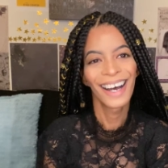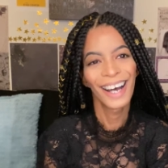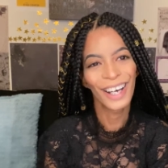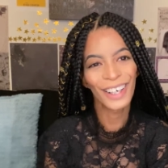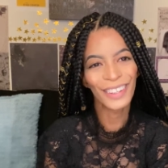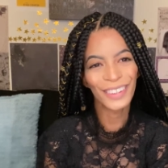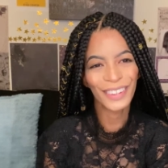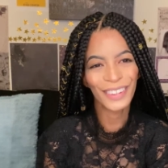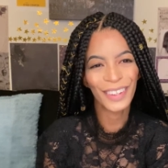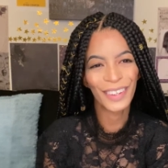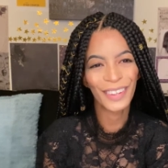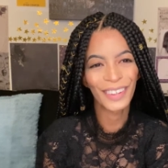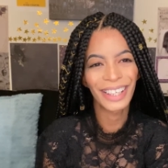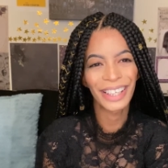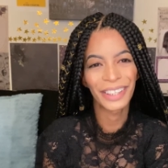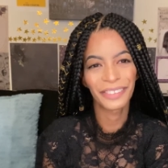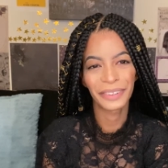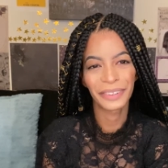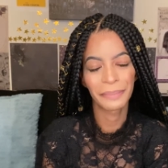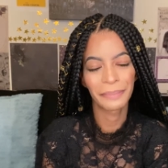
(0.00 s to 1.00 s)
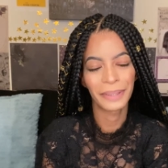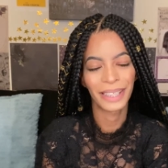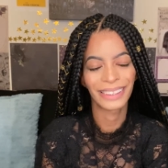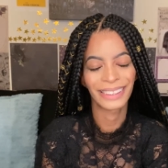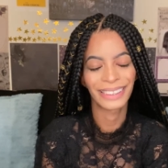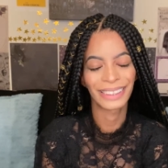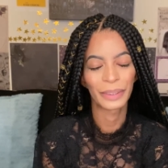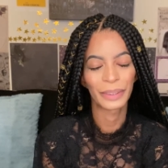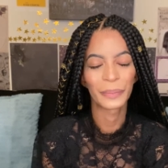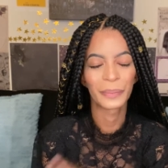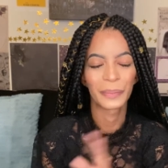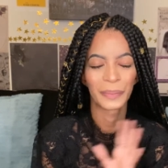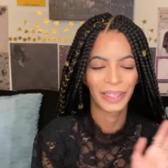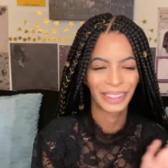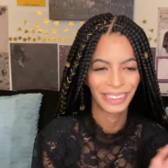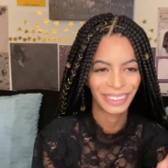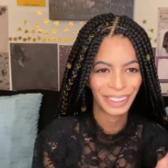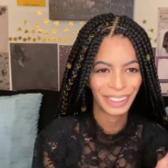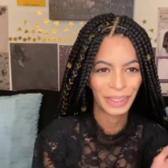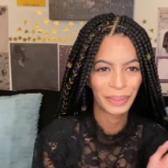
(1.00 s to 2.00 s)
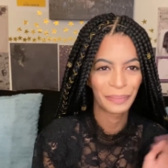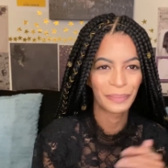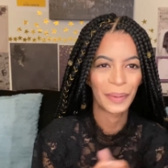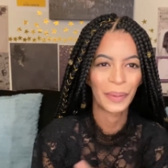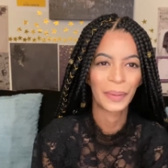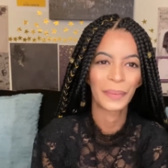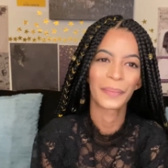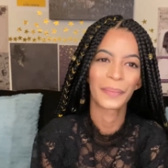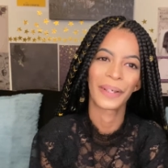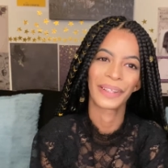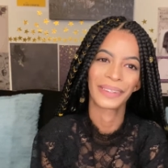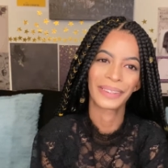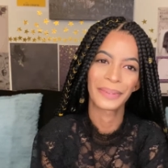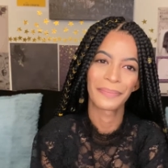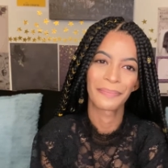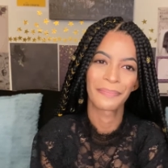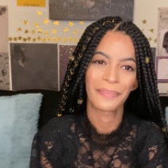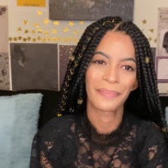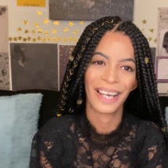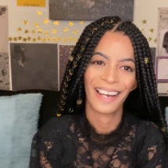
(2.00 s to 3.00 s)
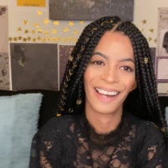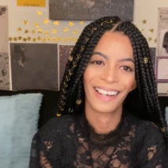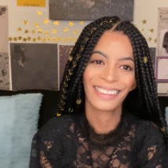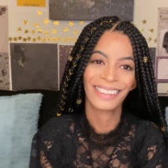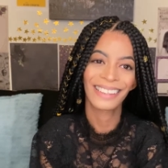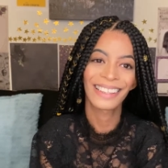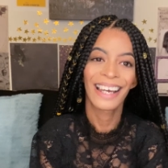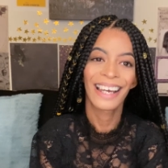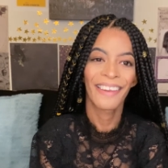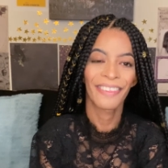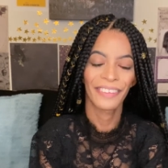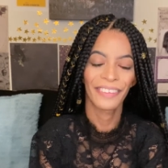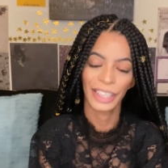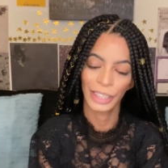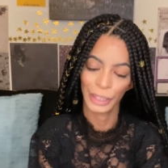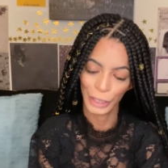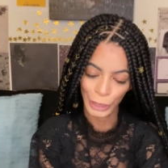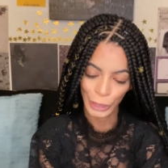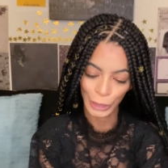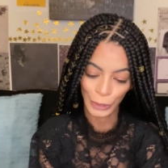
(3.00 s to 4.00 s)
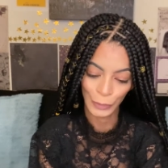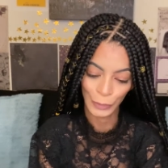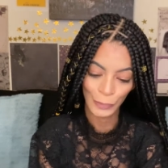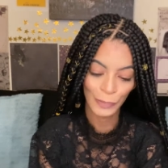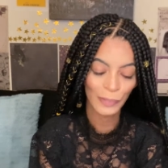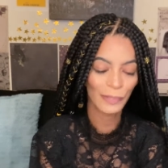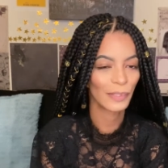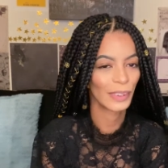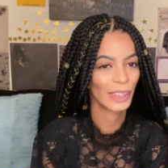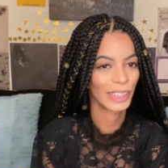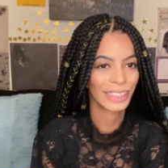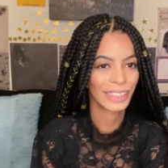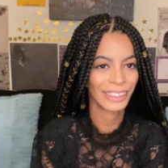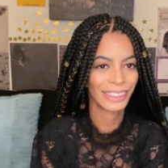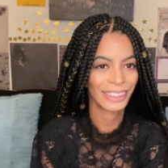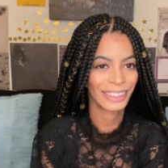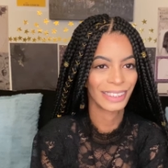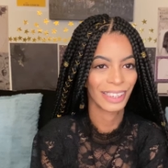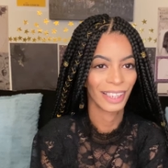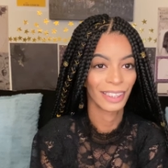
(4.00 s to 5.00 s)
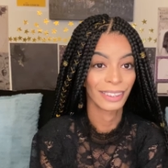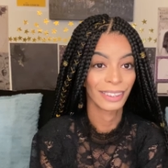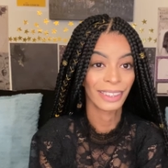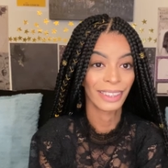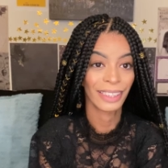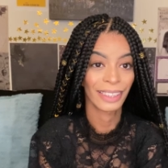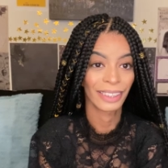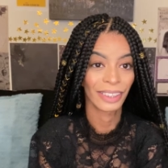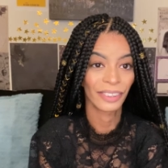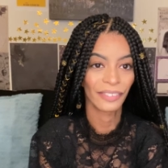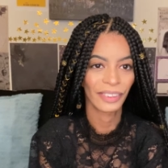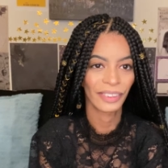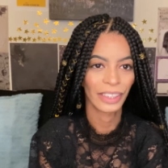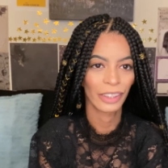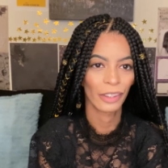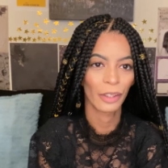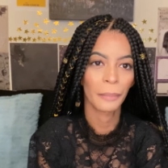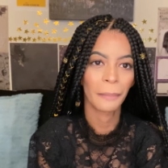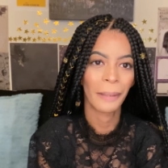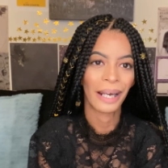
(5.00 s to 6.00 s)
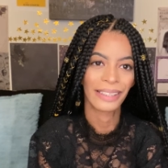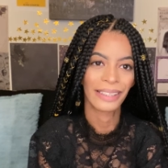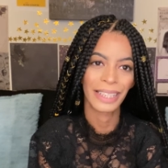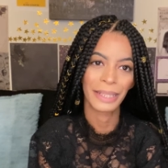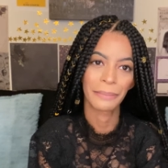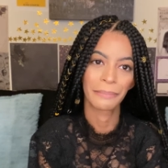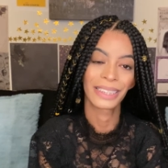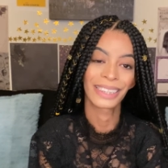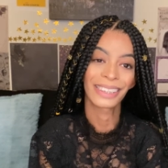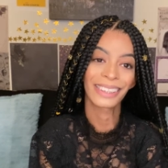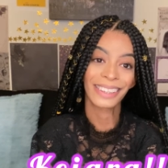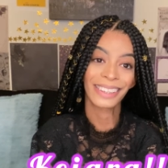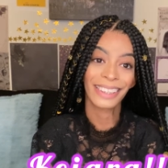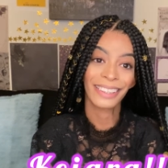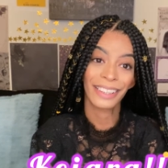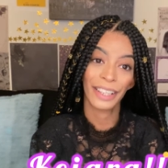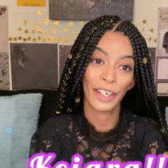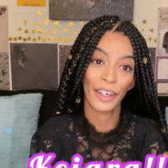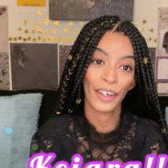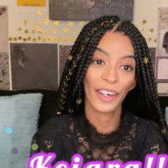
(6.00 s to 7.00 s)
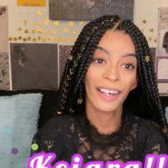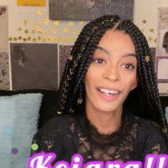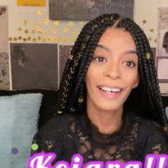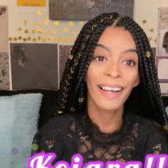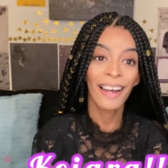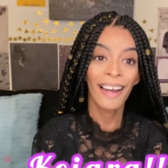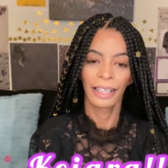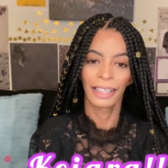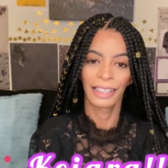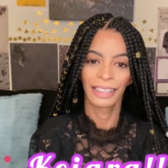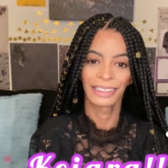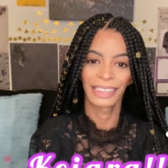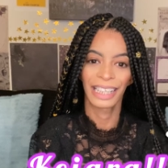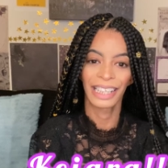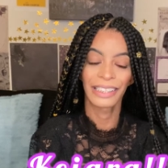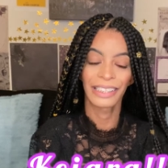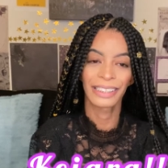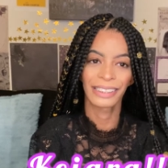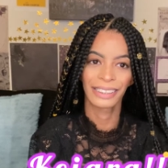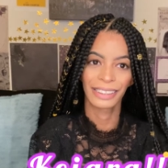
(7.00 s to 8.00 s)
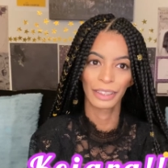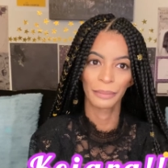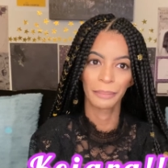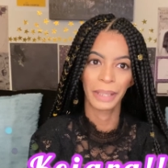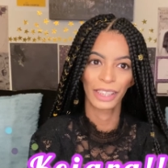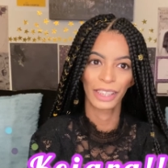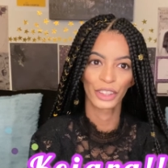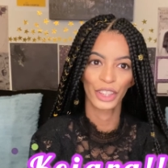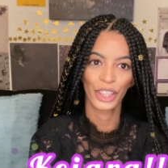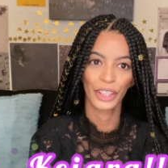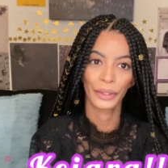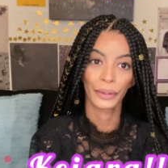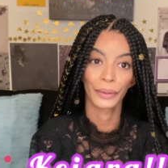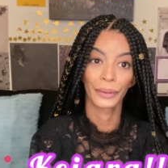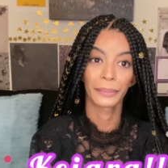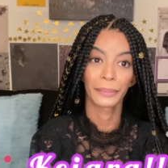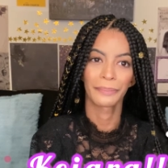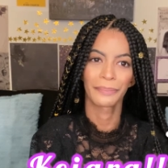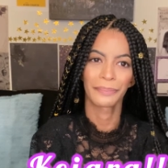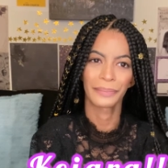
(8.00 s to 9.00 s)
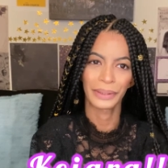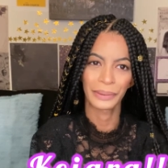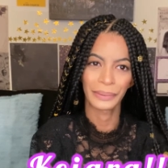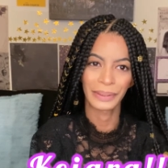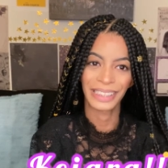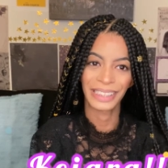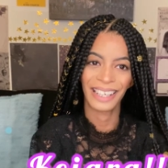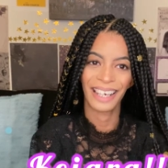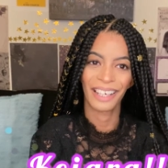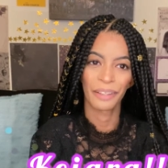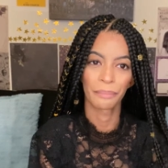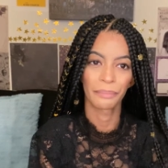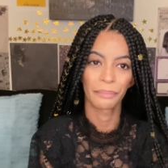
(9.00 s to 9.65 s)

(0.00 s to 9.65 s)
Hello everybody, welcome back. Thank you for clicking on today's video. My name is Kiera and this is my channel Beauty and